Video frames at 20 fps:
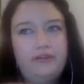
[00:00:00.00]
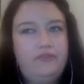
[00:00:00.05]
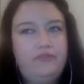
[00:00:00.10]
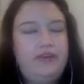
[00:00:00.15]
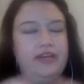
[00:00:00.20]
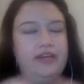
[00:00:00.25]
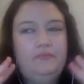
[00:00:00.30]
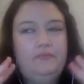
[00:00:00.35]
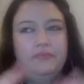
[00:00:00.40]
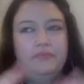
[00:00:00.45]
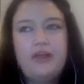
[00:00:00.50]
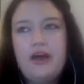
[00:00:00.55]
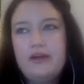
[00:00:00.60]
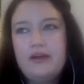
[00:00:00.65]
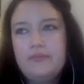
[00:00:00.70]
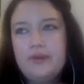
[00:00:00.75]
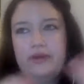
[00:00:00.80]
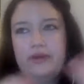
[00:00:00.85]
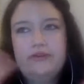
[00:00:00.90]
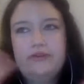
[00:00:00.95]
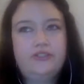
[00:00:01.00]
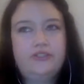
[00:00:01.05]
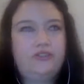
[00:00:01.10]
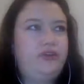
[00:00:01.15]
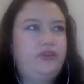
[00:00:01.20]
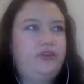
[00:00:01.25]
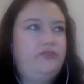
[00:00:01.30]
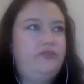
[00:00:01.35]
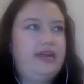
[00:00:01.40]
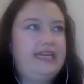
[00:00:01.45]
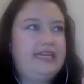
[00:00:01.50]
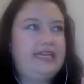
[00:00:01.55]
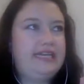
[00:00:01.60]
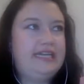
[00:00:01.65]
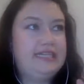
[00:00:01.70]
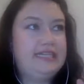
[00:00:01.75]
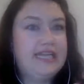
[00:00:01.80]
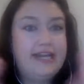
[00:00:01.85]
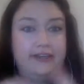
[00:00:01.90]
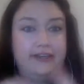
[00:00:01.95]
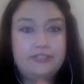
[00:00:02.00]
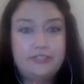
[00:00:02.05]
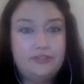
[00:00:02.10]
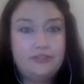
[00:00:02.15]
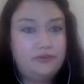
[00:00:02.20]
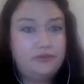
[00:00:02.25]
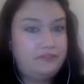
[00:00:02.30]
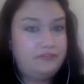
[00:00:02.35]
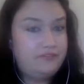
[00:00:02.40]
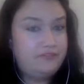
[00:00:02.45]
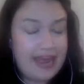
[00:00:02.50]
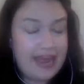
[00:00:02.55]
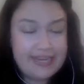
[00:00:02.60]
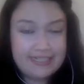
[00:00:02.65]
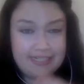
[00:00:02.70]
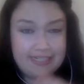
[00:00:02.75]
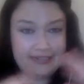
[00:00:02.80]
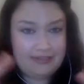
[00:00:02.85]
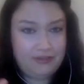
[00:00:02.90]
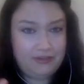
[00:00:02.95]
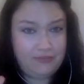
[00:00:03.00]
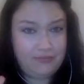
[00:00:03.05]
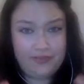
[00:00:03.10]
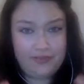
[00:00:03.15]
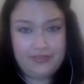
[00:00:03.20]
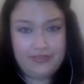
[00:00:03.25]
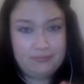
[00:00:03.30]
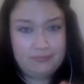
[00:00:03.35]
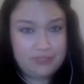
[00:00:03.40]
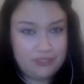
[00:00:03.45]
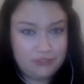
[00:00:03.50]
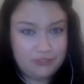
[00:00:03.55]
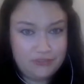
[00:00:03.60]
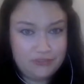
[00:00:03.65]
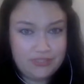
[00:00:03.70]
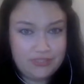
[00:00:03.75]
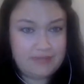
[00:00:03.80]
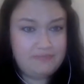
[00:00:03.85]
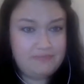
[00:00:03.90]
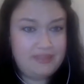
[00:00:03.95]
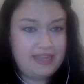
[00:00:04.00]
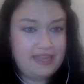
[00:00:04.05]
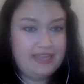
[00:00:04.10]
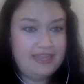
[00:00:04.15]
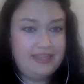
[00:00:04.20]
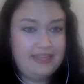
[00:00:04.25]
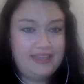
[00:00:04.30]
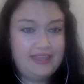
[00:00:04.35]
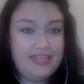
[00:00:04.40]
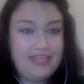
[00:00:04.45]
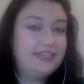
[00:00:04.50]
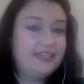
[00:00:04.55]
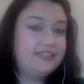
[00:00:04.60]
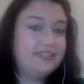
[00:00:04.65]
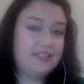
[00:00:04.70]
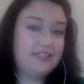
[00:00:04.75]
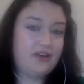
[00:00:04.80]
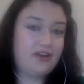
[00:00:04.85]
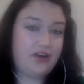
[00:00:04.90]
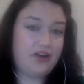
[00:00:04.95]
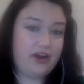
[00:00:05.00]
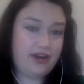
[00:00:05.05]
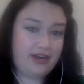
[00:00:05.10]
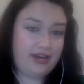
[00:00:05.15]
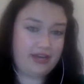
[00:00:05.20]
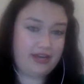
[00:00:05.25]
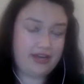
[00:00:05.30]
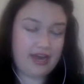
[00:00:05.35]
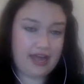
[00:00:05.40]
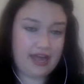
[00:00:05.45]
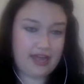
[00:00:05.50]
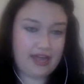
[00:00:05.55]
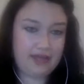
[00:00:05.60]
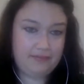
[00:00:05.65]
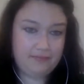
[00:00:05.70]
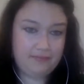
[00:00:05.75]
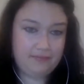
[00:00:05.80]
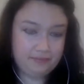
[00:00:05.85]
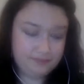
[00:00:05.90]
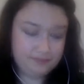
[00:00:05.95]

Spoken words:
writing a blog post, or you're writing a letter to a friend and you want them to do something, these are